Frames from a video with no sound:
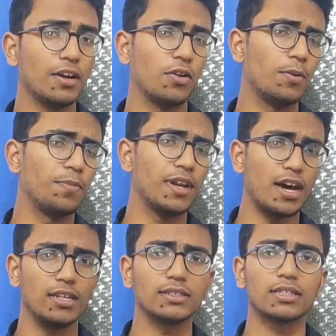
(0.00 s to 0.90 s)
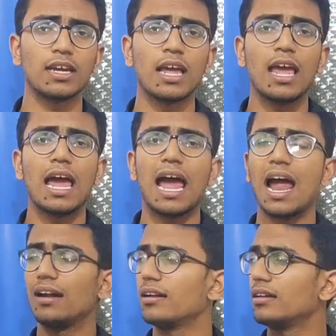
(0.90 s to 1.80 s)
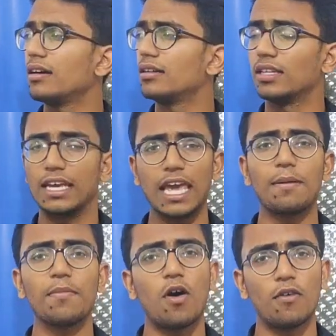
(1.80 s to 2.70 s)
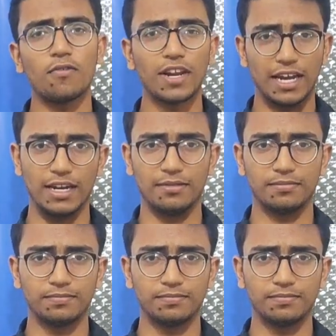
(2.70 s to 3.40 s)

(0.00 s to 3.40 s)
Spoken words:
a group task and the game of cricket.